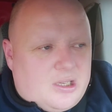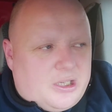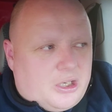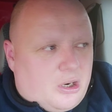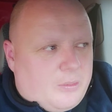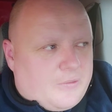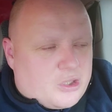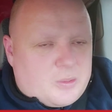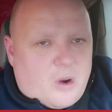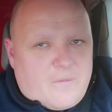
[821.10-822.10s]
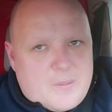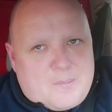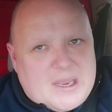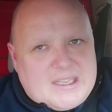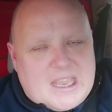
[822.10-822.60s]
You know, we've got some other
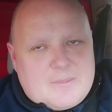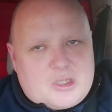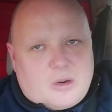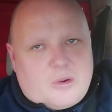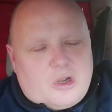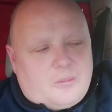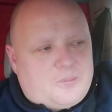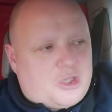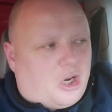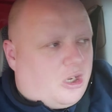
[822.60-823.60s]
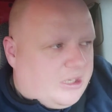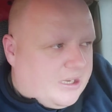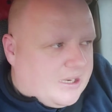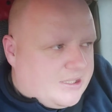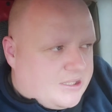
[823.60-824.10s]
big games coming up shortly
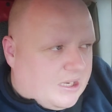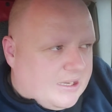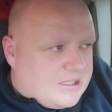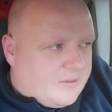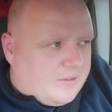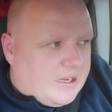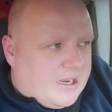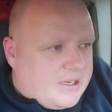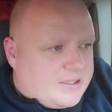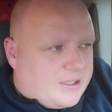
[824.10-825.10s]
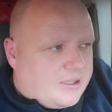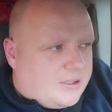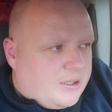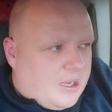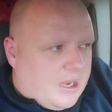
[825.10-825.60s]
against the likes of Leeds and
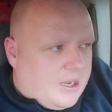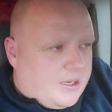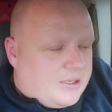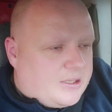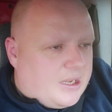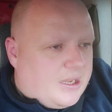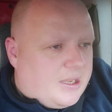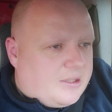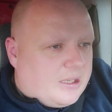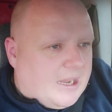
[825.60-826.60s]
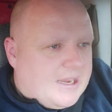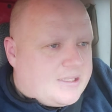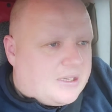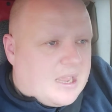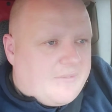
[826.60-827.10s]
the
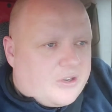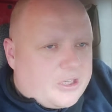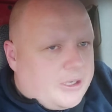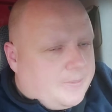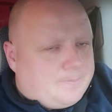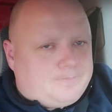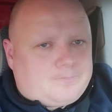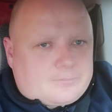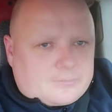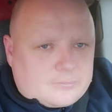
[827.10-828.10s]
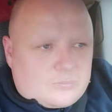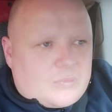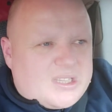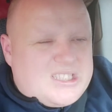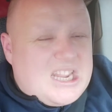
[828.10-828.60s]
likes, and
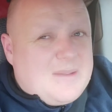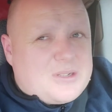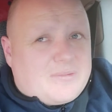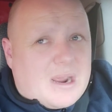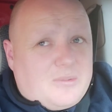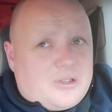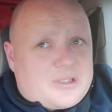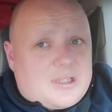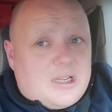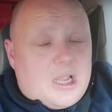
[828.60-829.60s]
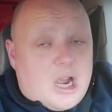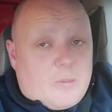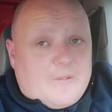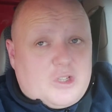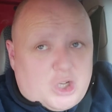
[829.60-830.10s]
Everton, teams around us,
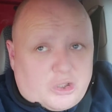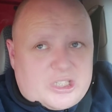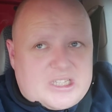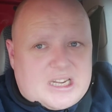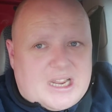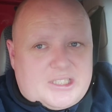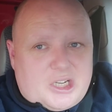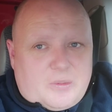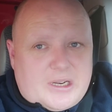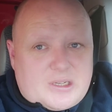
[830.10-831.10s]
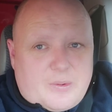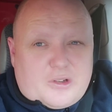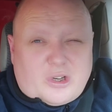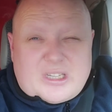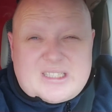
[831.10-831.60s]
and we've got to start doing it. We've
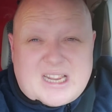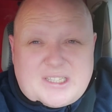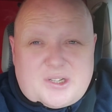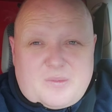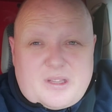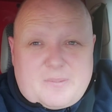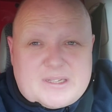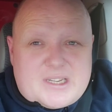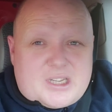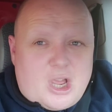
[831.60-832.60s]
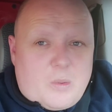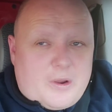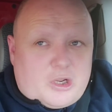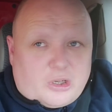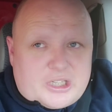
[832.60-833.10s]
got to start doing the business.
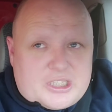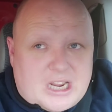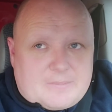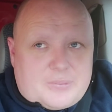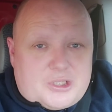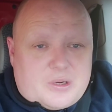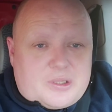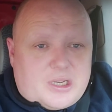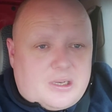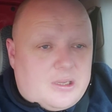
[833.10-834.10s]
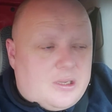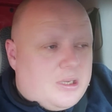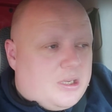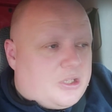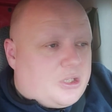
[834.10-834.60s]
We've got to start producing.
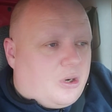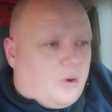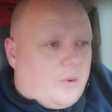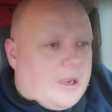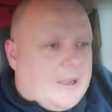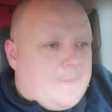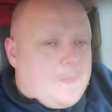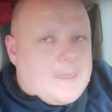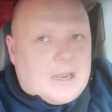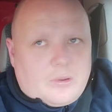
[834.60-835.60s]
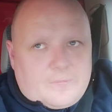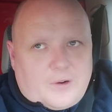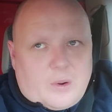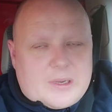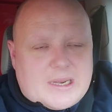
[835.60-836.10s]
So yeah, looking
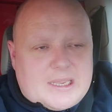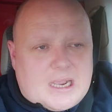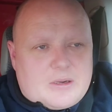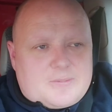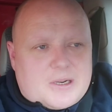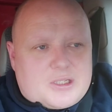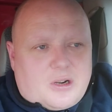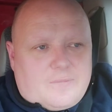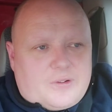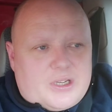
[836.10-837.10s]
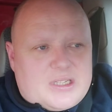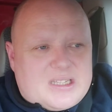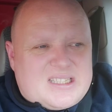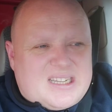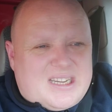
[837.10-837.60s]
forward to Eddie Howe's press conference,
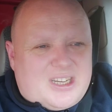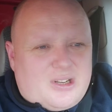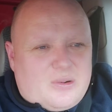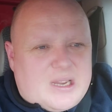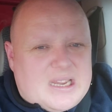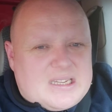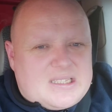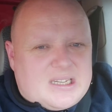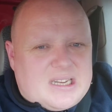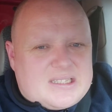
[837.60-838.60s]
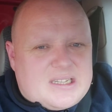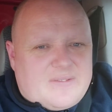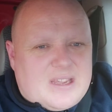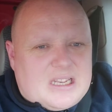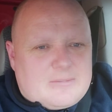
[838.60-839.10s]
seeing who is and isn't
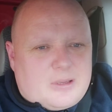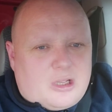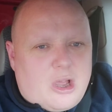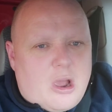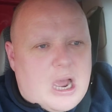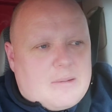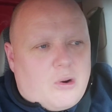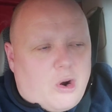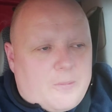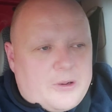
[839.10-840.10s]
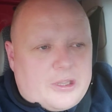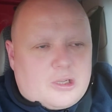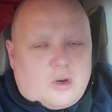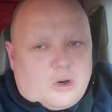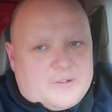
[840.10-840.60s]
available. I'm hoping that the
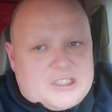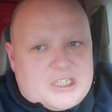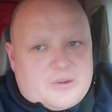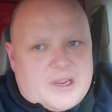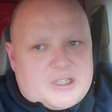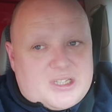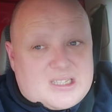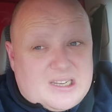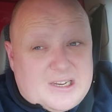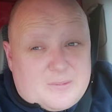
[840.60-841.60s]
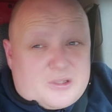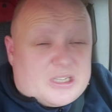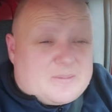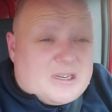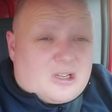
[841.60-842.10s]
COVID situation is cleared up, because
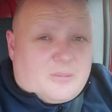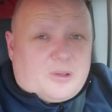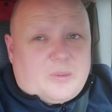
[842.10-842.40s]
it's been a couple of